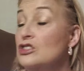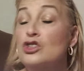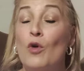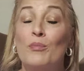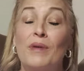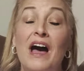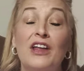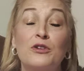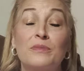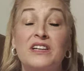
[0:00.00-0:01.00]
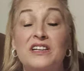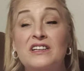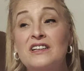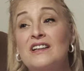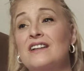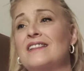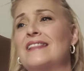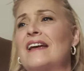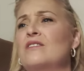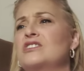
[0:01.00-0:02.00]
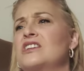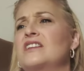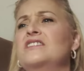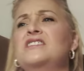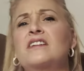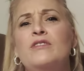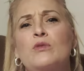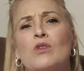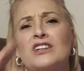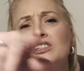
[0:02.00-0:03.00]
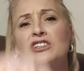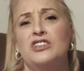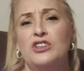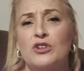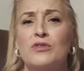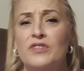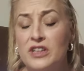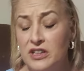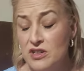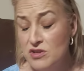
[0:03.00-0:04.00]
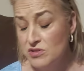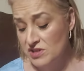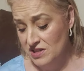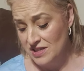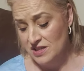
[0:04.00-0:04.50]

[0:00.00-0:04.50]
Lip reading: Don't bother me lounging on the TV watching your videos.